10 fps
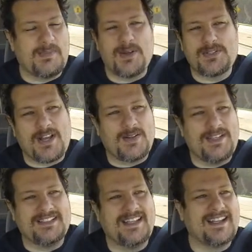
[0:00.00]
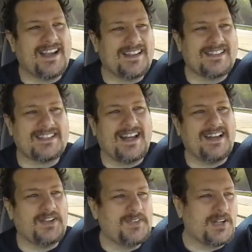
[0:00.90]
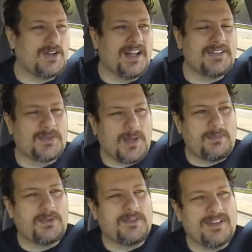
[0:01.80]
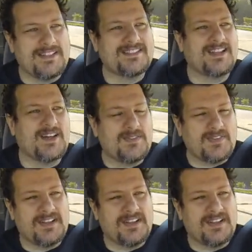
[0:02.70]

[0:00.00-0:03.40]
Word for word: motorcycle you can take out of the side of it, all kinds of weaponry and stuff.